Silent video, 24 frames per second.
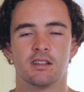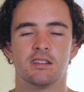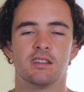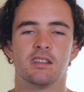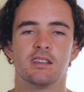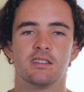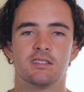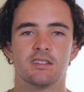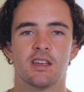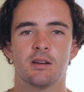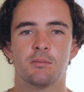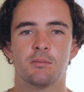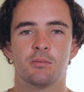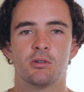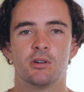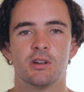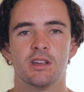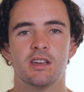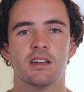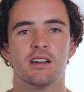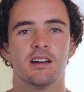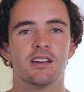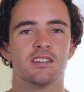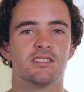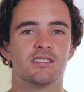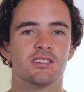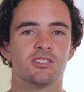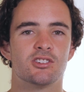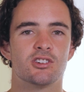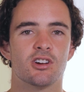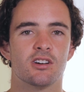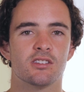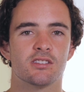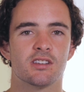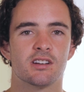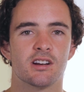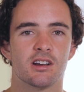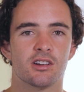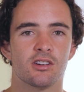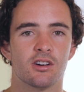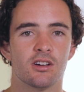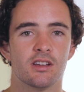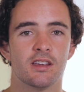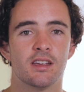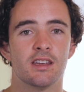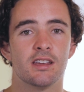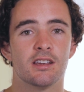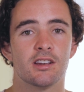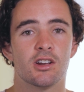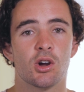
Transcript: And the example here is the shot that I got in